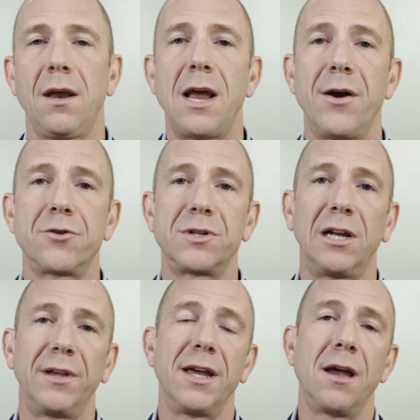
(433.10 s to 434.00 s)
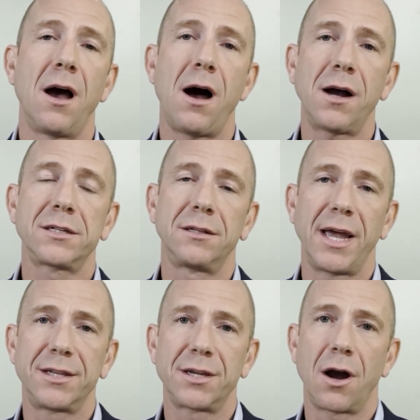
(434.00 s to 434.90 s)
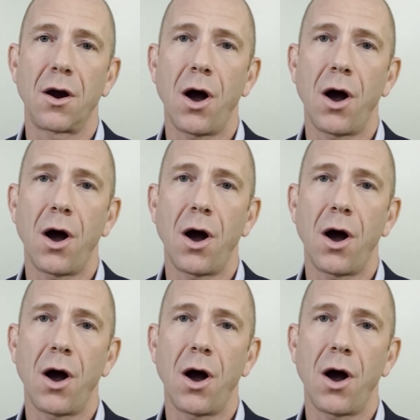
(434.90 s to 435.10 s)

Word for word: Now, interestingly, oxalates are